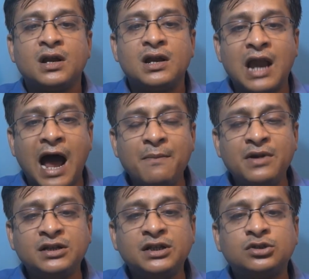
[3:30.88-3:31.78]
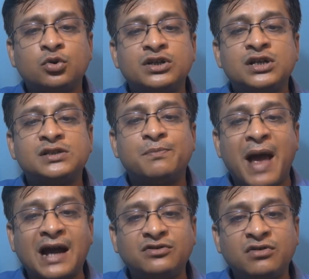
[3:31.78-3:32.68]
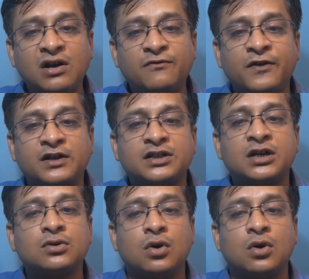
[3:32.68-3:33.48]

Lyme disease, which is bacterial infection